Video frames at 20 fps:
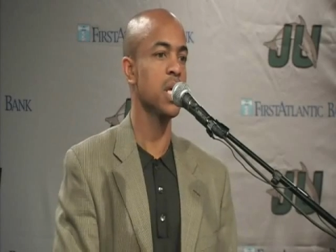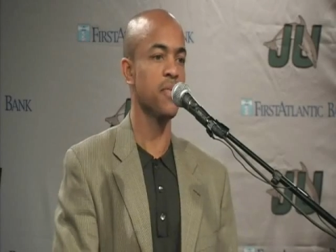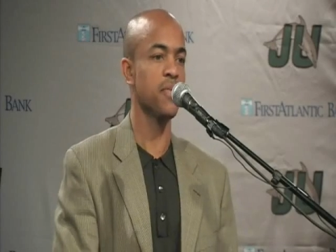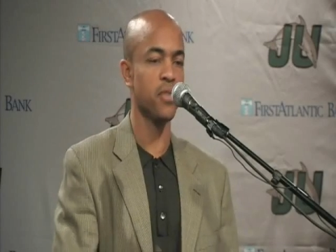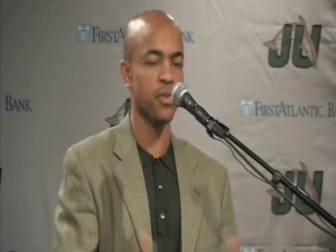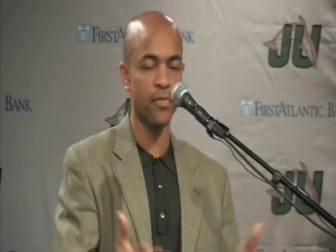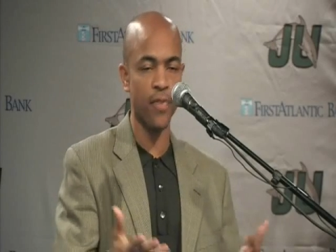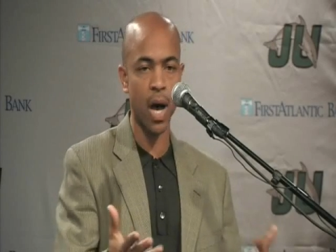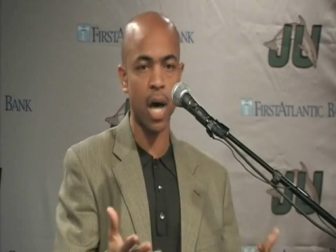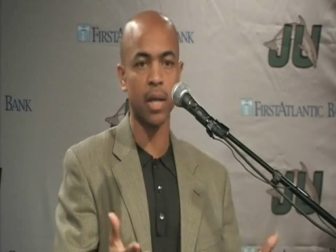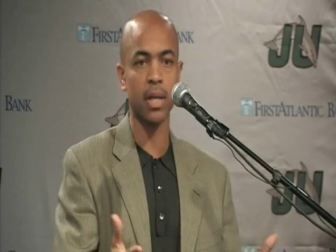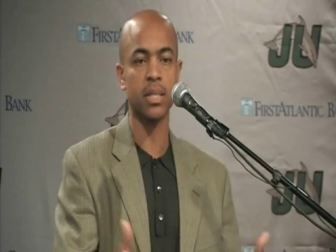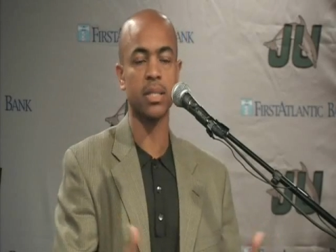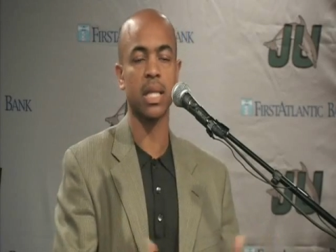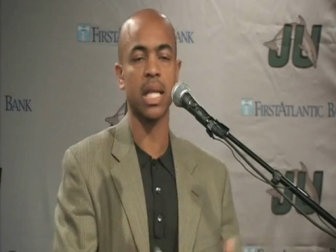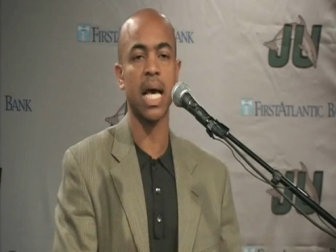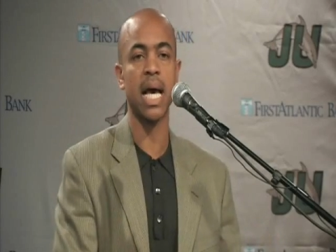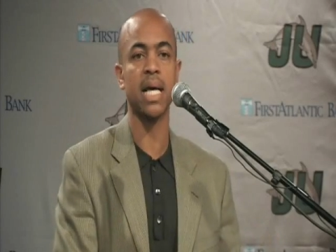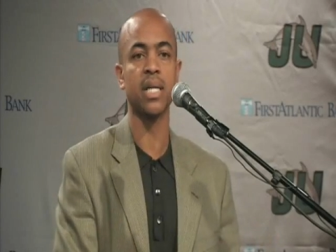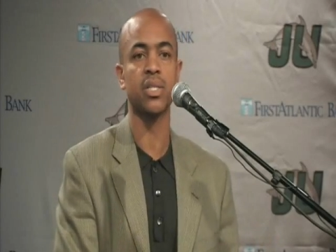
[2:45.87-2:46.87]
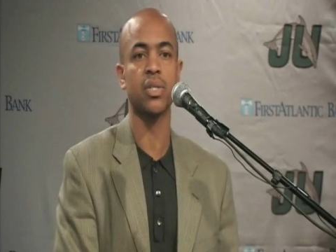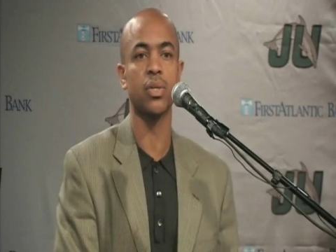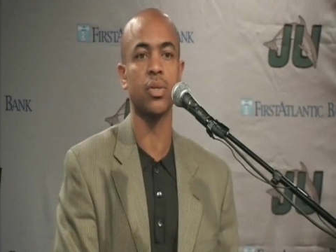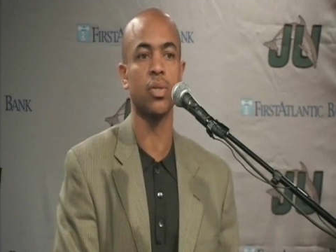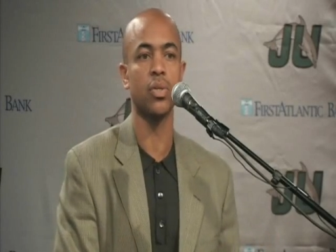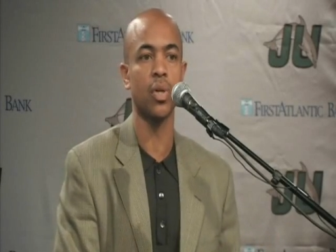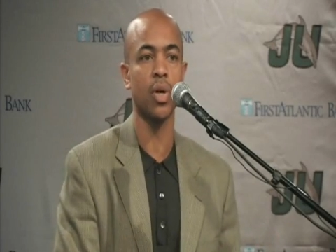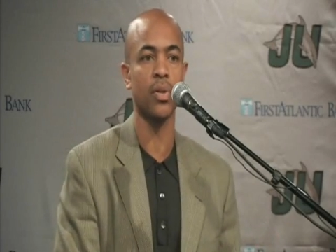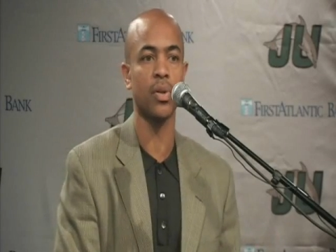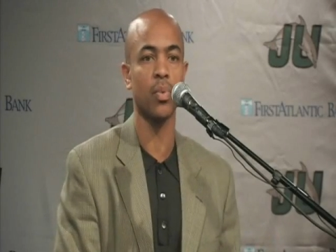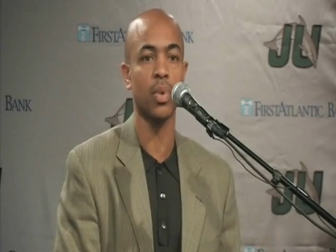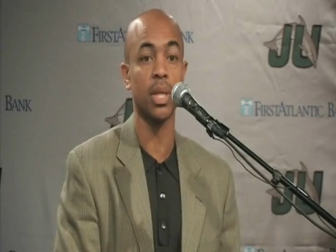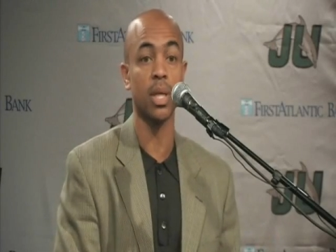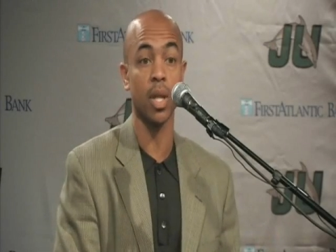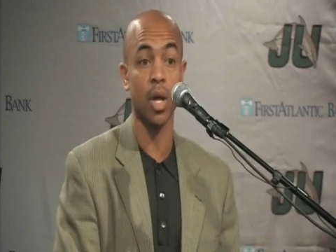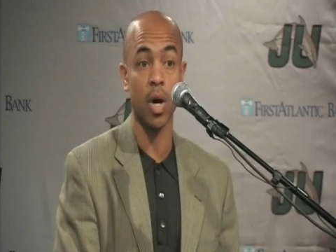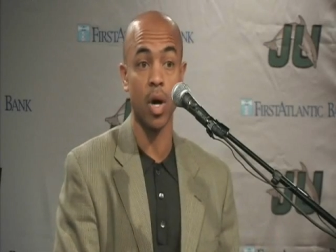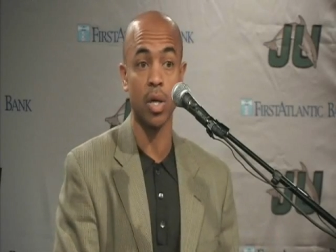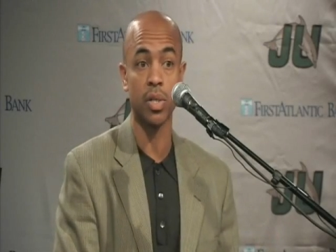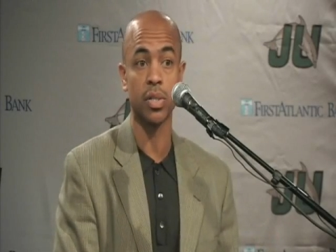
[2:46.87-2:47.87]
If you followed us last year, you know that we
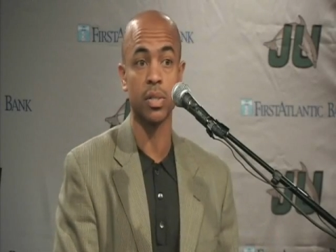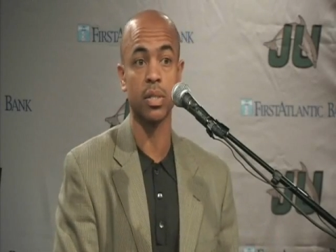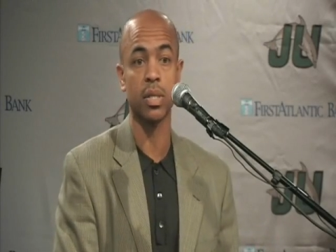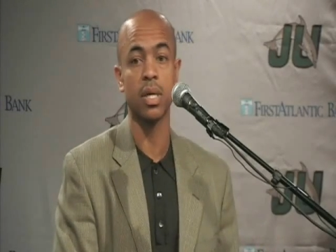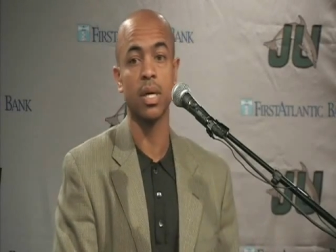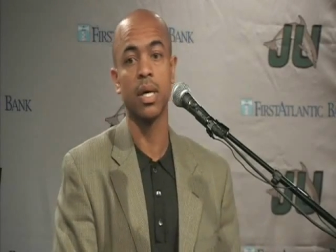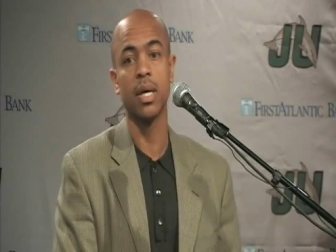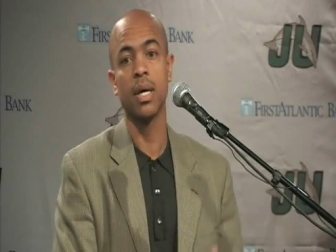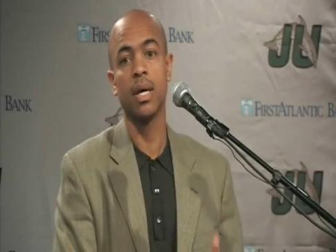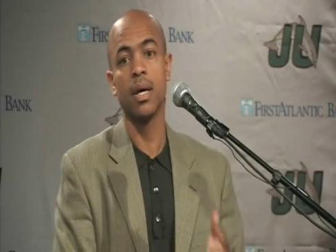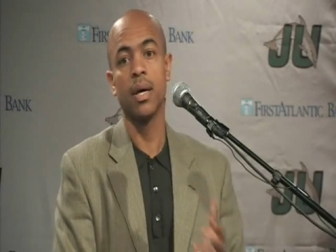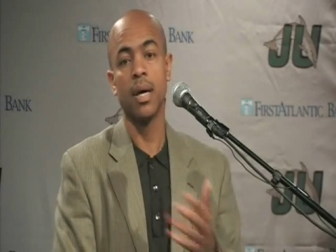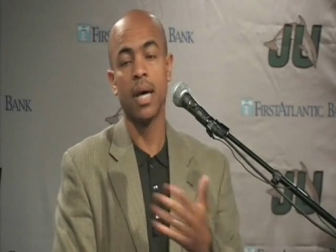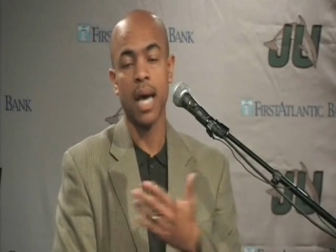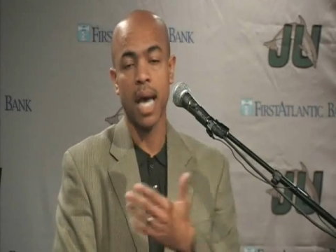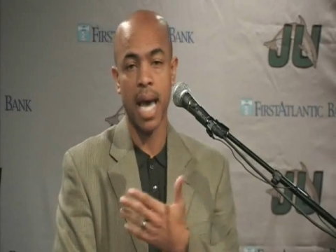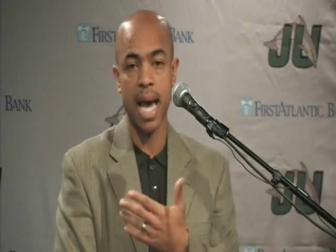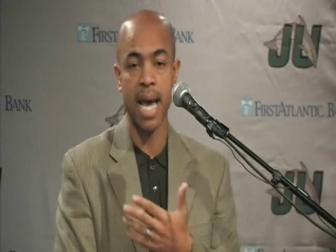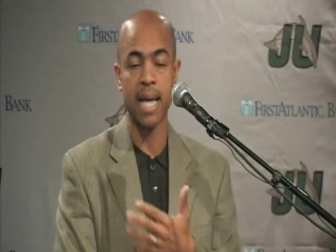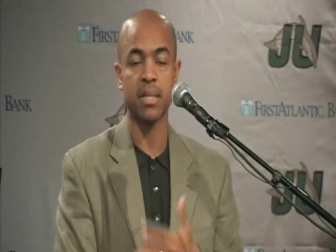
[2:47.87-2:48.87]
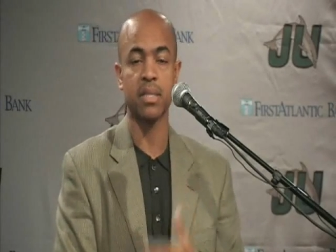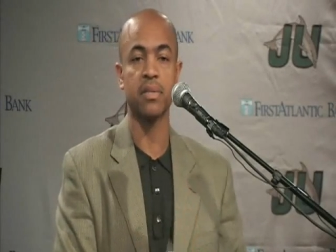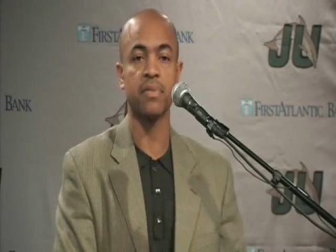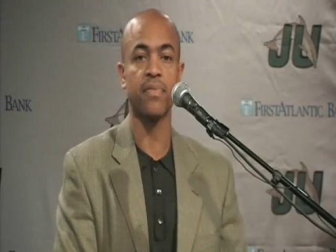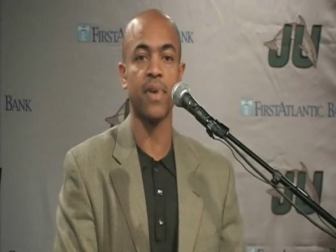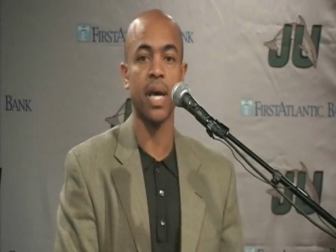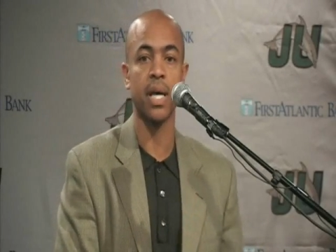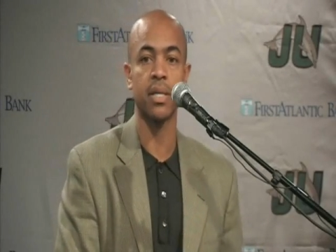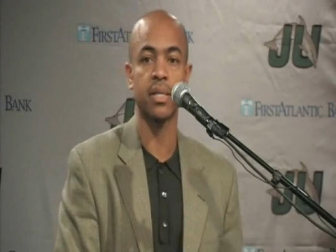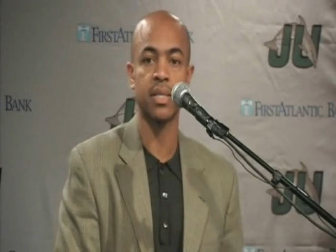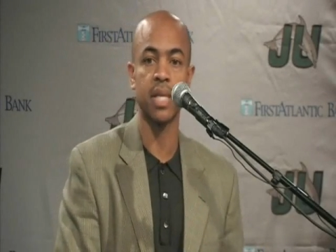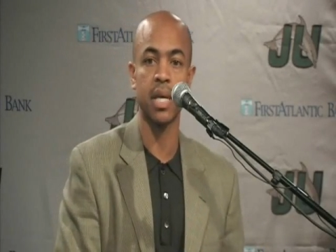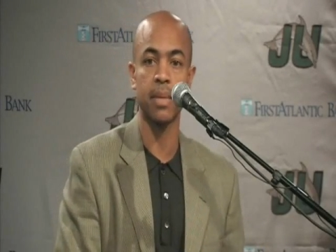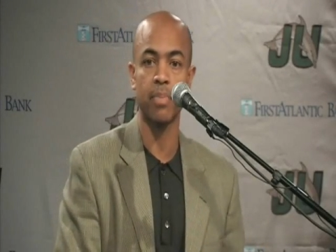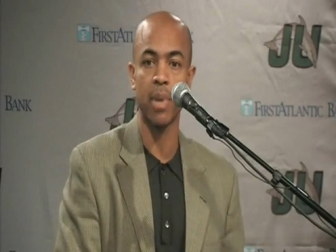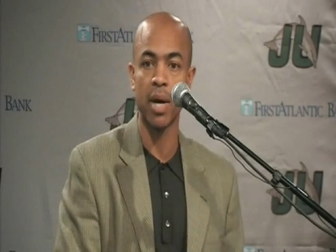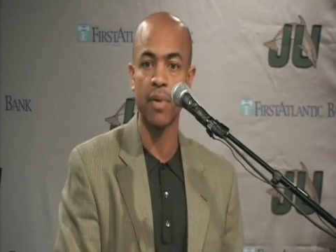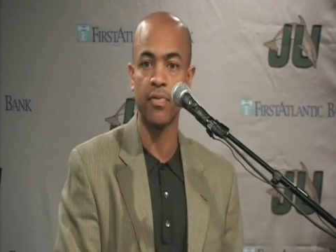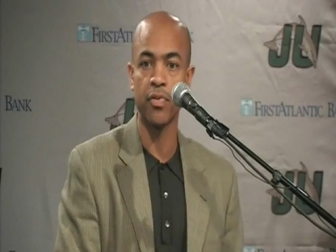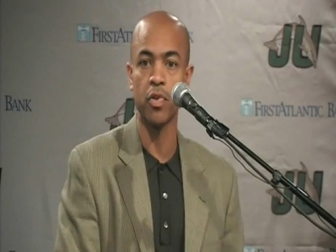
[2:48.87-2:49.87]
lost at Savannah
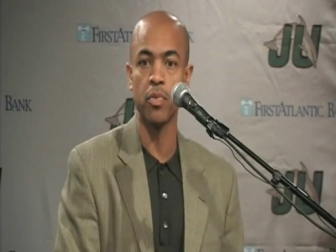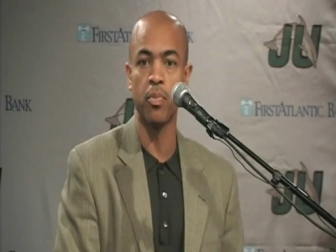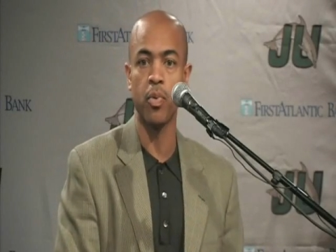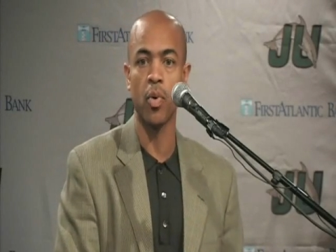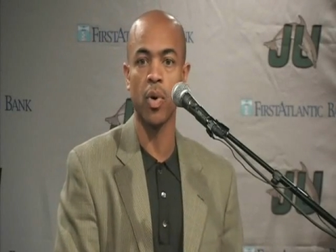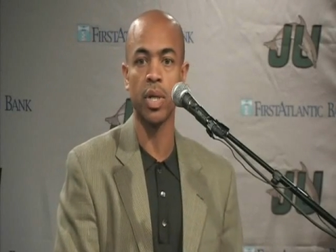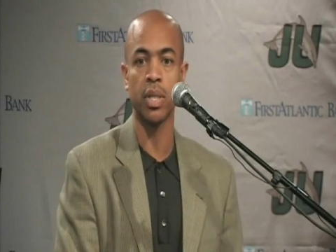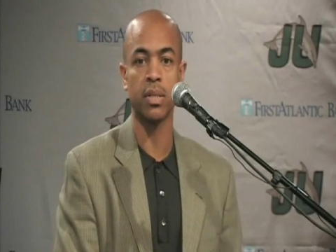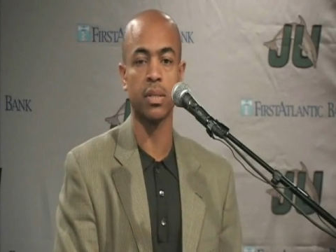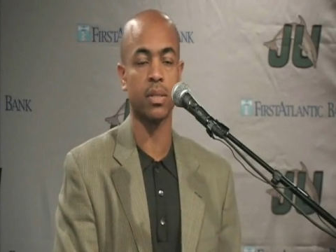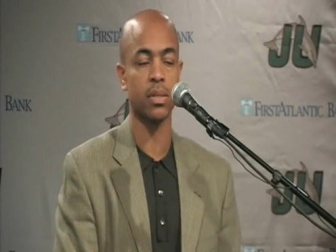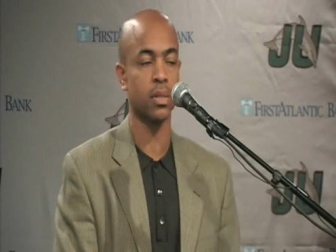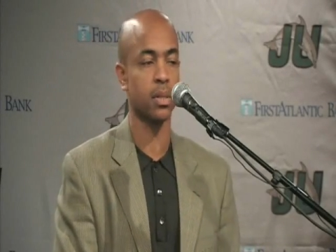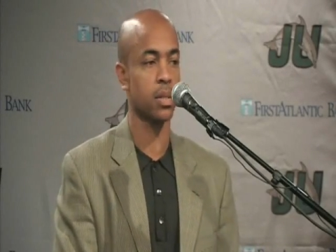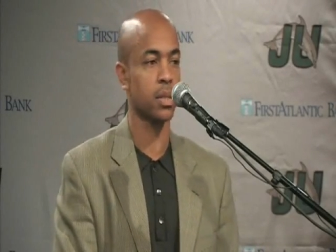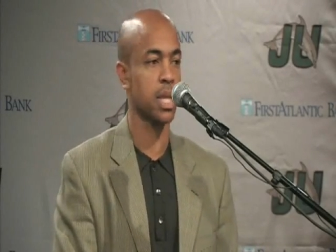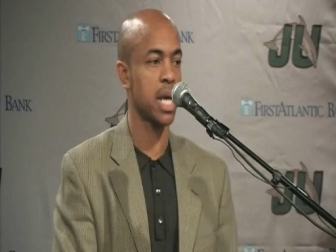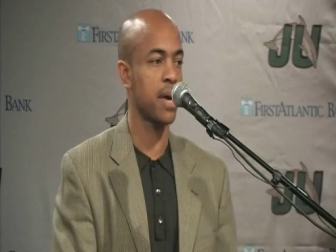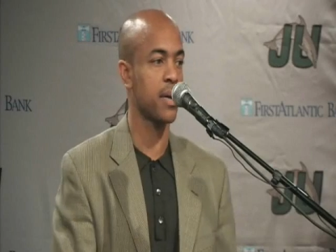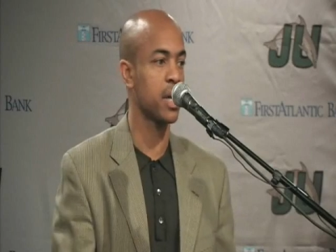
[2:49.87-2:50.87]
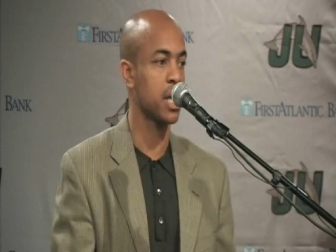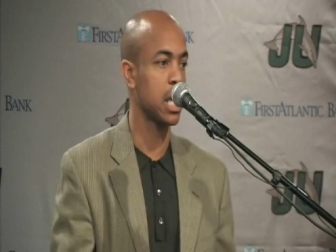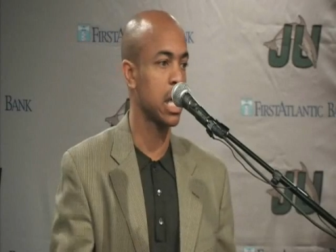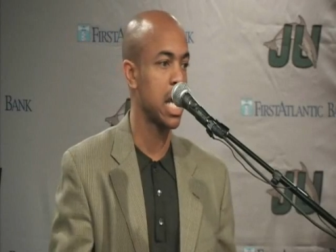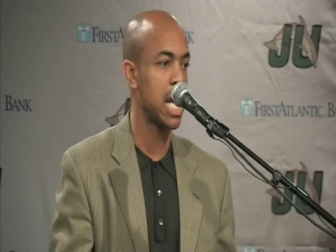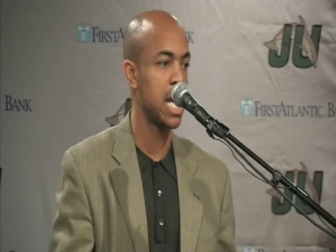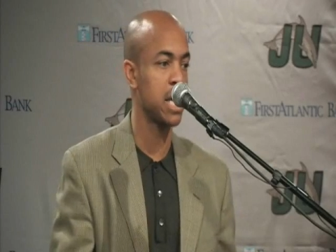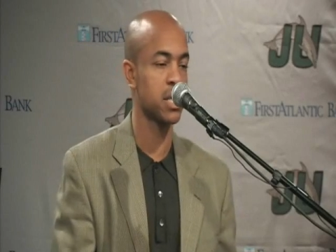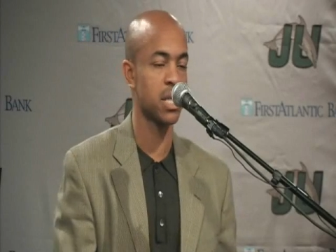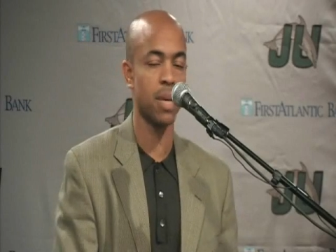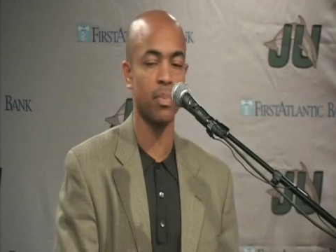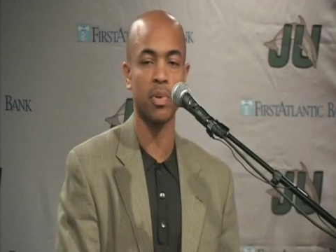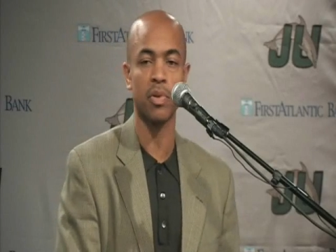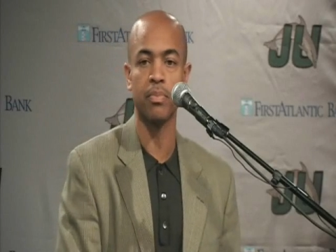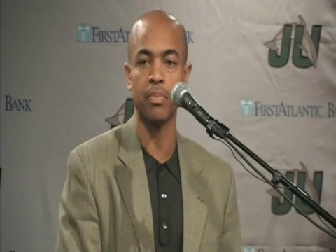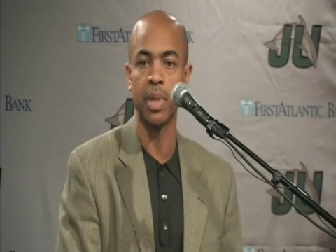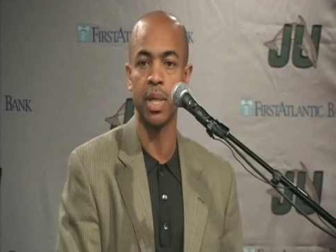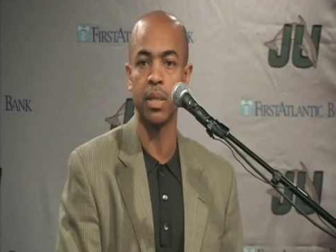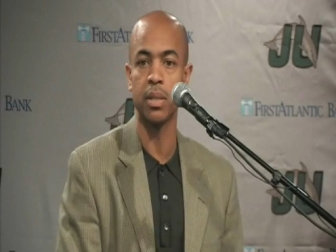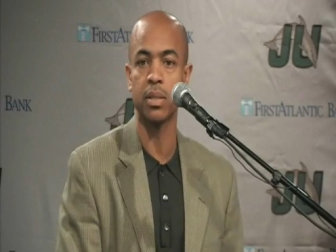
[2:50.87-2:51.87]
State by a few points down in the last
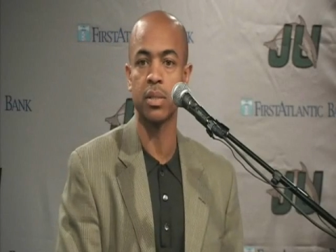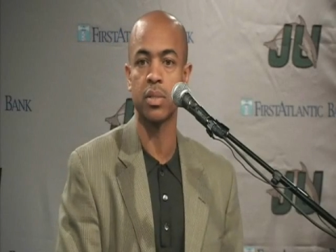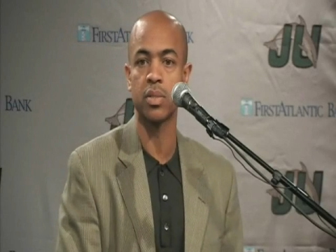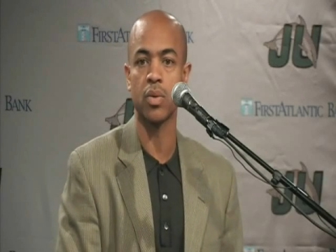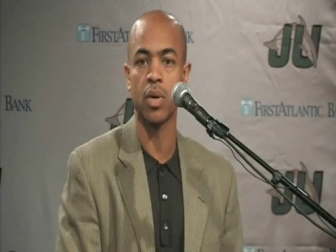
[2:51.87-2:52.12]
couple of minutes.